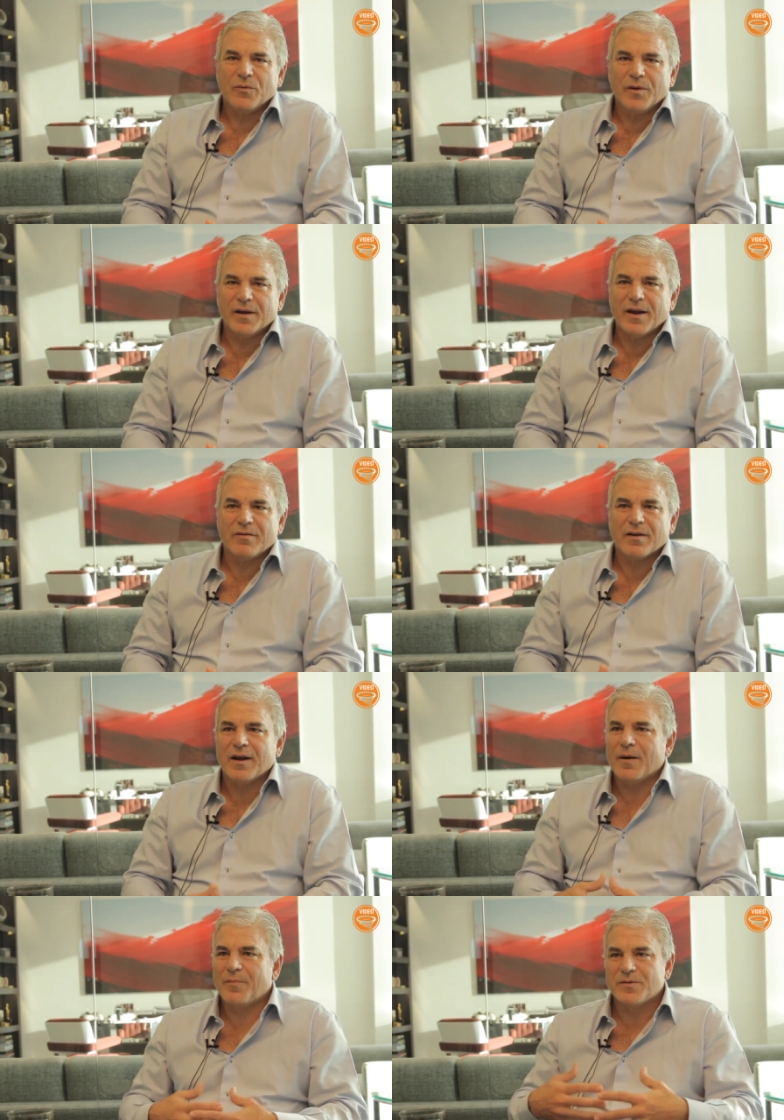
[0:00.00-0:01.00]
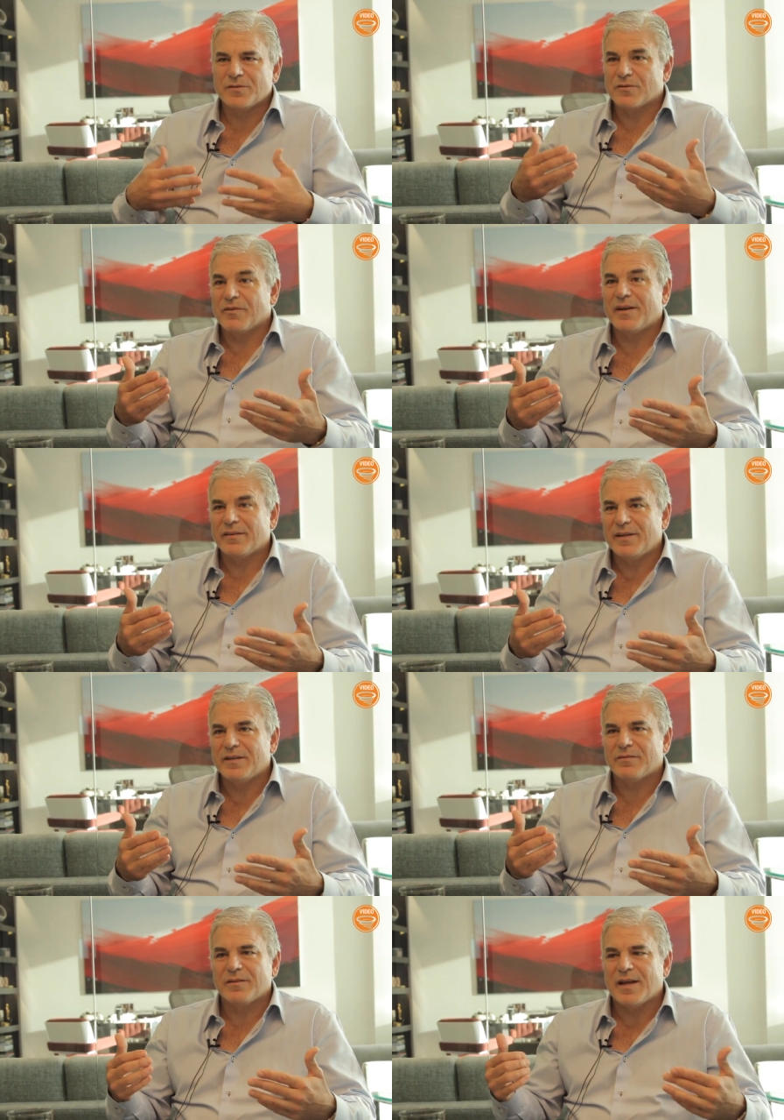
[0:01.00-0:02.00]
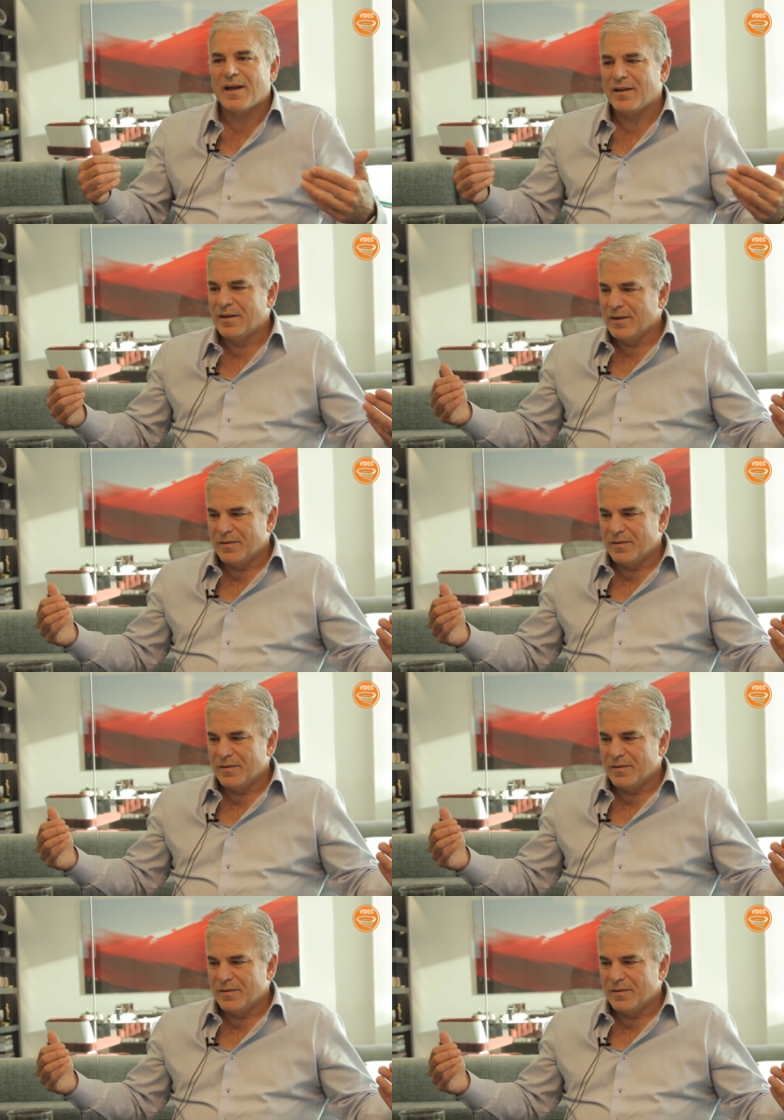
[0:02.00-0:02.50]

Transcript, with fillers: We had Harold which is a great leader of that.